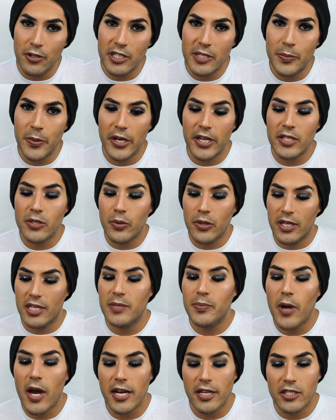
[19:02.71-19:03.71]
experience with
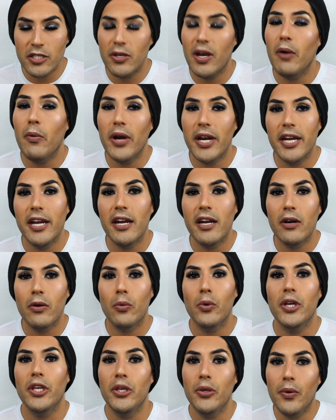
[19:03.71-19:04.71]
these products too. I want to hear
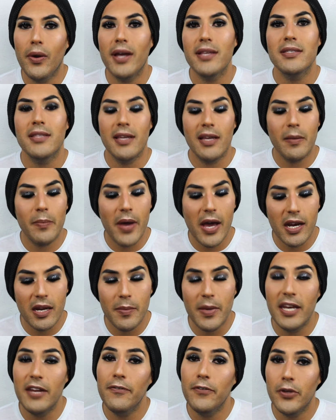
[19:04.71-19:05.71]
what you guys think about
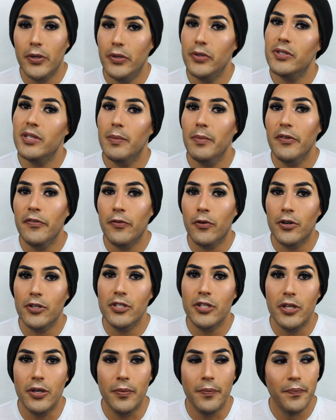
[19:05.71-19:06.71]
them and if you use them before
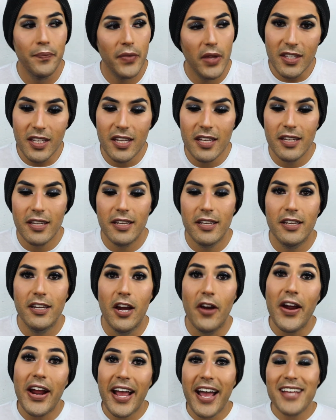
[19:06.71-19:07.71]
too.
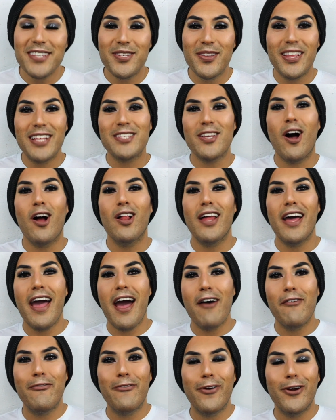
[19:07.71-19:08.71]
All right guys, so that's all I
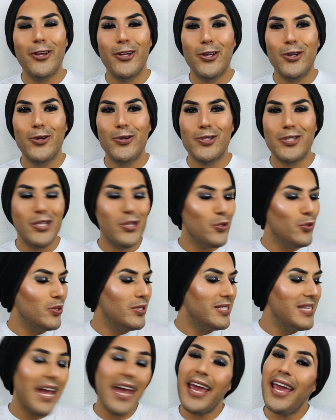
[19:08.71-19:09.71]
have for you
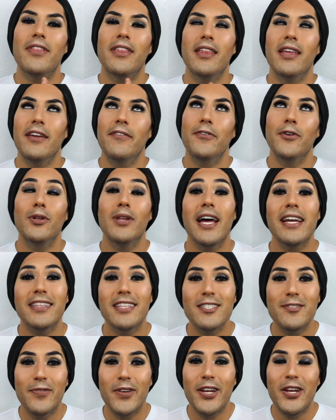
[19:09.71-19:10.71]
today. If you like
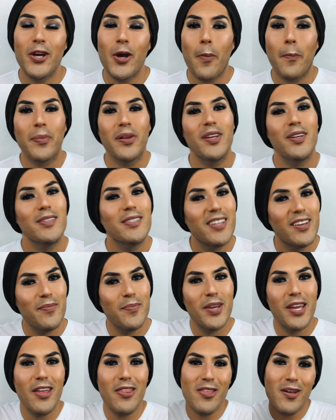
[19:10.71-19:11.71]
this video, please give
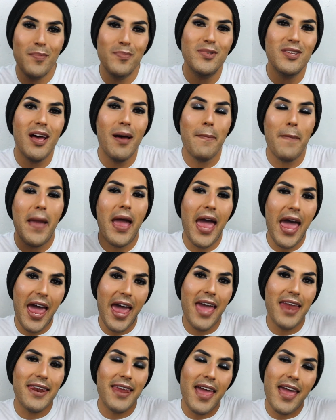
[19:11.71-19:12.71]
me a thumbs up
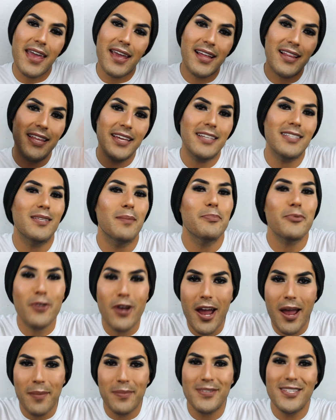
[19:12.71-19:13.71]
and click
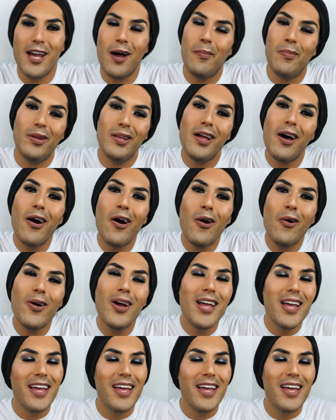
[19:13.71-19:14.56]
subscribe down below.